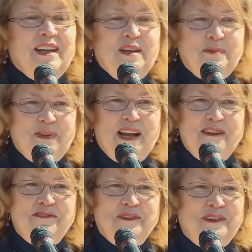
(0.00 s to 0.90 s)
He
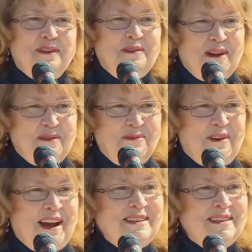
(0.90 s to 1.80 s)
applied for a
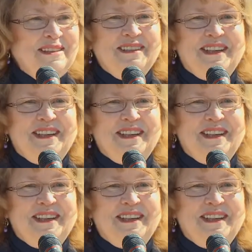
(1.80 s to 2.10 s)
grant